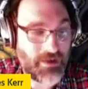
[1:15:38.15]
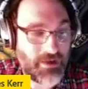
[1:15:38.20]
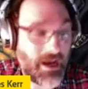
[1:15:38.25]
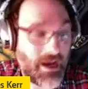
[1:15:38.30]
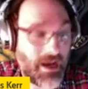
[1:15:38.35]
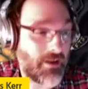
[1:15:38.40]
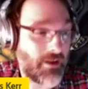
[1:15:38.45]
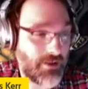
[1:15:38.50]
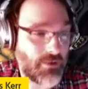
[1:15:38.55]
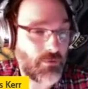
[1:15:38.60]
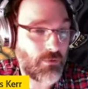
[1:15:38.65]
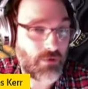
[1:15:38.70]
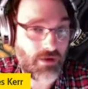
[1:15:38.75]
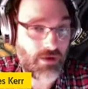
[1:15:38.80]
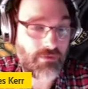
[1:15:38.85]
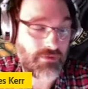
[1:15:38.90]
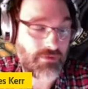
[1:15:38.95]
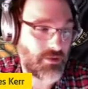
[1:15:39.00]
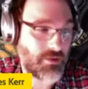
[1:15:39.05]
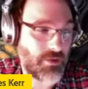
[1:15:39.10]
how do you want him
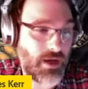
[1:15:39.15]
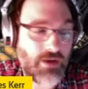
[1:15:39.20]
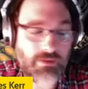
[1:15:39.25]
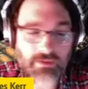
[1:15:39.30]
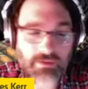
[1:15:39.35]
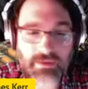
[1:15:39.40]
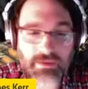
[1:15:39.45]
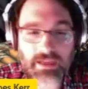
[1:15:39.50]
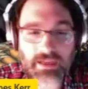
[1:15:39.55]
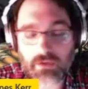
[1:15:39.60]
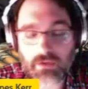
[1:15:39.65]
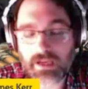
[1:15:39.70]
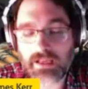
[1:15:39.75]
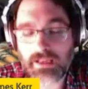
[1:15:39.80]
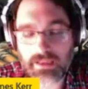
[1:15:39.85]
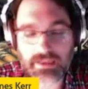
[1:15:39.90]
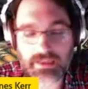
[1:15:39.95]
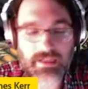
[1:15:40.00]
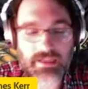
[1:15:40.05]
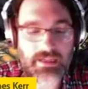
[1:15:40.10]
to go out and he's like well i
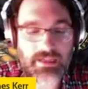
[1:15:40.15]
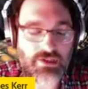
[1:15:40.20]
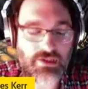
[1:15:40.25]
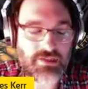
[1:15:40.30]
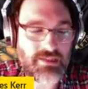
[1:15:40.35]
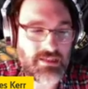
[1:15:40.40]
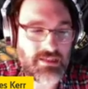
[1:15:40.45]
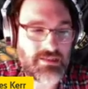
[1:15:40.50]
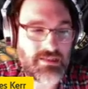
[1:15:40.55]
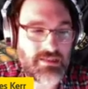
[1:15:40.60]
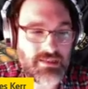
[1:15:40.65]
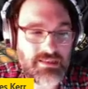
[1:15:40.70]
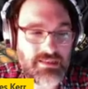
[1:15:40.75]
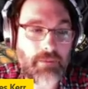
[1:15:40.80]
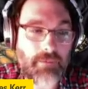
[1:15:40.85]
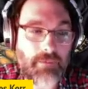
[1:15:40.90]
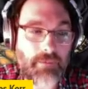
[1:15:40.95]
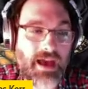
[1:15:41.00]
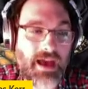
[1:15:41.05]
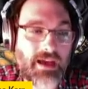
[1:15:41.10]
think he just needs to step
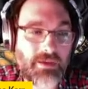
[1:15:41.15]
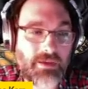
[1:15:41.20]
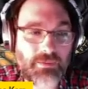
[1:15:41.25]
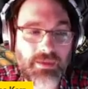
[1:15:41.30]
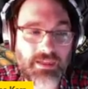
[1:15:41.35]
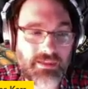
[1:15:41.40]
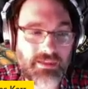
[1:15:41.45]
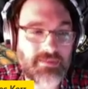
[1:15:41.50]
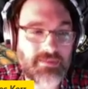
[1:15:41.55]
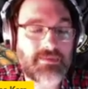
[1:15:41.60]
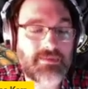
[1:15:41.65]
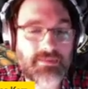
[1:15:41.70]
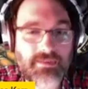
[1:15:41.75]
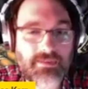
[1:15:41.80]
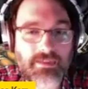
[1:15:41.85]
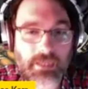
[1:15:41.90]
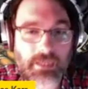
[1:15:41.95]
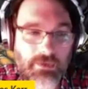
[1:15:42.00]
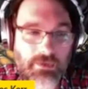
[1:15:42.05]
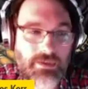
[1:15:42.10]
back because
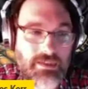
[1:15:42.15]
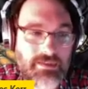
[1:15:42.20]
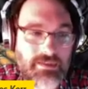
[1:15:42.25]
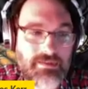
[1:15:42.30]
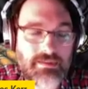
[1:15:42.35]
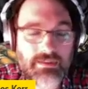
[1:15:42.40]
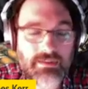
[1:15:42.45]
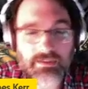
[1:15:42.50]
you know he's